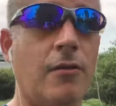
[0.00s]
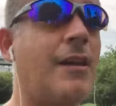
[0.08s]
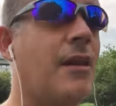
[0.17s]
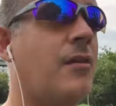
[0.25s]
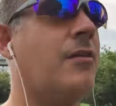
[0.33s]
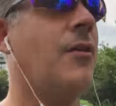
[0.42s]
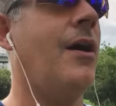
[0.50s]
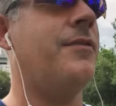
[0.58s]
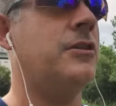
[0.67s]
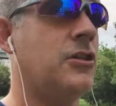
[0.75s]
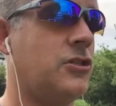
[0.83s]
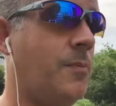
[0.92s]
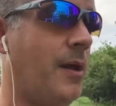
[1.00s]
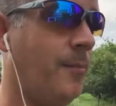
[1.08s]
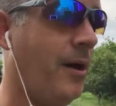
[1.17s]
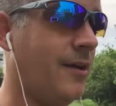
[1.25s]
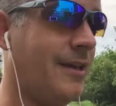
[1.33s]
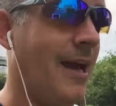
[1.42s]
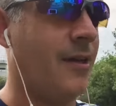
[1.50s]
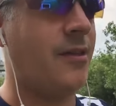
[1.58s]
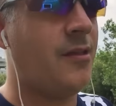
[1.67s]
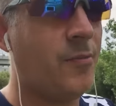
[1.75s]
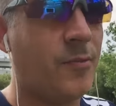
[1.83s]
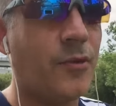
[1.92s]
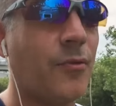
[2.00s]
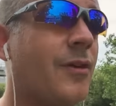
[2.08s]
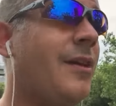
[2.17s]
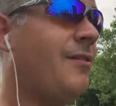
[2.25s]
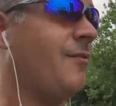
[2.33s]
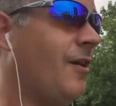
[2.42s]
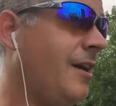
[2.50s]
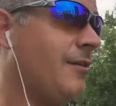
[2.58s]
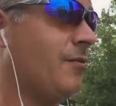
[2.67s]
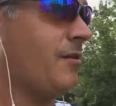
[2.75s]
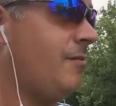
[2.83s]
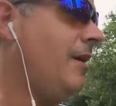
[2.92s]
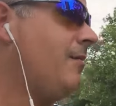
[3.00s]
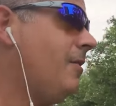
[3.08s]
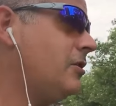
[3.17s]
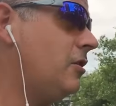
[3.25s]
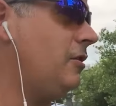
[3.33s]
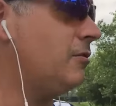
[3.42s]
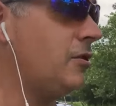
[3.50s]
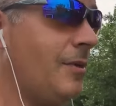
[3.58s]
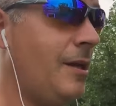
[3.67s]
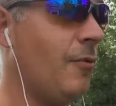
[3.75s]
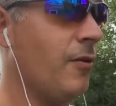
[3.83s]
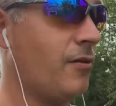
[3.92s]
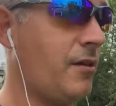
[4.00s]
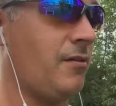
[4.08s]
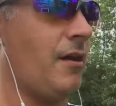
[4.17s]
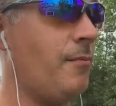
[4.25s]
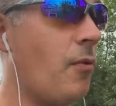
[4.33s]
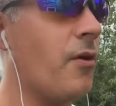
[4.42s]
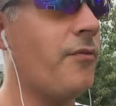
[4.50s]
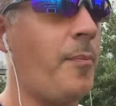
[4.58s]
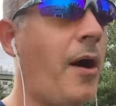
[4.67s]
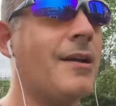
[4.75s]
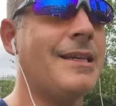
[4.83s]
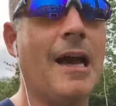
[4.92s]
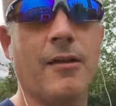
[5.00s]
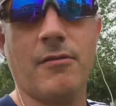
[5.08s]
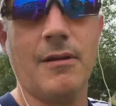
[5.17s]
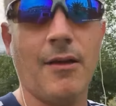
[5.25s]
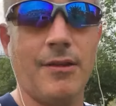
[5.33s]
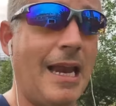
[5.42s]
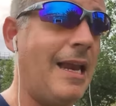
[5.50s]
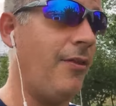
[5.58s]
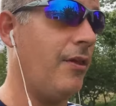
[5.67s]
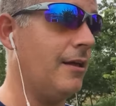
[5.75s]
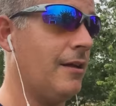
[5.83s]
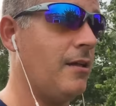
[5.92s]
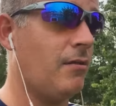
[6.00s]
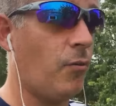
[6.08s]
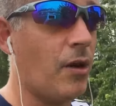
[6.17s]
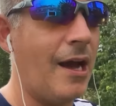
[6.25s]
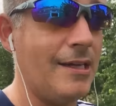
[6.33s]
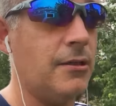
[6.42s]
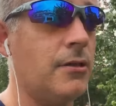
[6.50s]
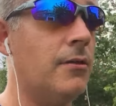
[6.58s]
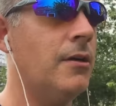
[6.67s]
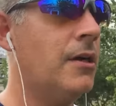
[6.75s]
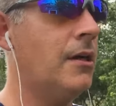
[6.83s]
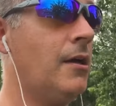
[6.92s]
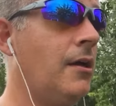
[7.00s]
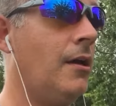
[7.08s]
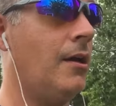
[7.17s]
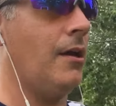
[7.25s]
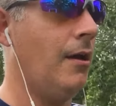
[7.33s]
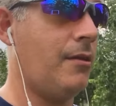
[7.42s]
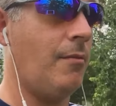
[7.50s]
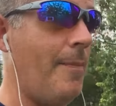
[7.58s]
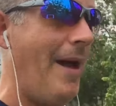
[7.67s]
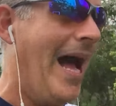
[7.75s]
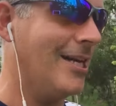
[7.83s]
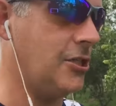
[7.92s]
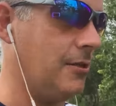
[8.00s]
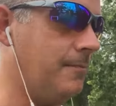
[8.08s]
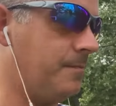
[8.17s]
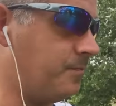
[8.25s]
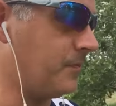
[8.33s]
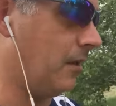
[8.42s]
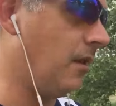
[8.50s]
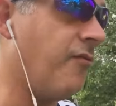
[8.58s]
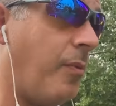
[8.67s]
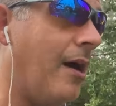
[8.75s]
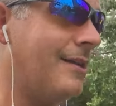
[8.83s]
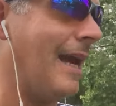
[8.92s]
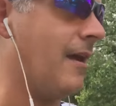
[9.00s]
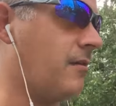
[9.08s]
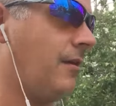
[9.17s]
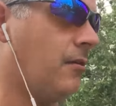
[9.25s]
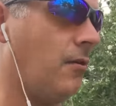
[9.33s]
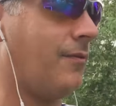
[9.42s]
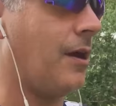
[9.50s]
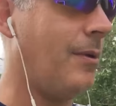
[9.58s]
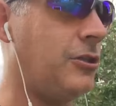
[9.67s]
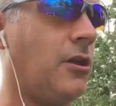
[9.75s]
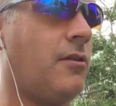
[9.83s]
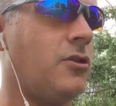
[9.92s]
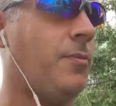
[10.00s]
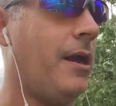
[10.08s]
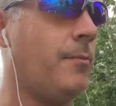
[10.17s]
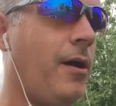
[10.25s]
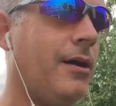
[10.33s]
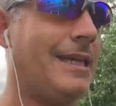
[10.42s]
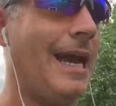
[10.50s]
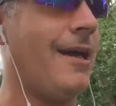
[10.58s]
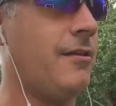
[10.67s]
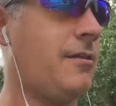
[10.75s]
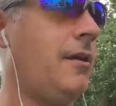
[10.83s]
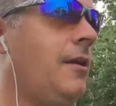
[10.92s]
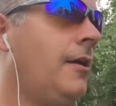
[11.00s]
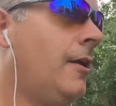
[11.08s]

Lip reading: you guys all know I have the Just Japan podcast. That's the reason why you don't see me much on YouTube anymore, is because I'm more of a podcaster now than anything. That's what I do. It's my passion. I love podcasting. So I've got my Just Japan podcast,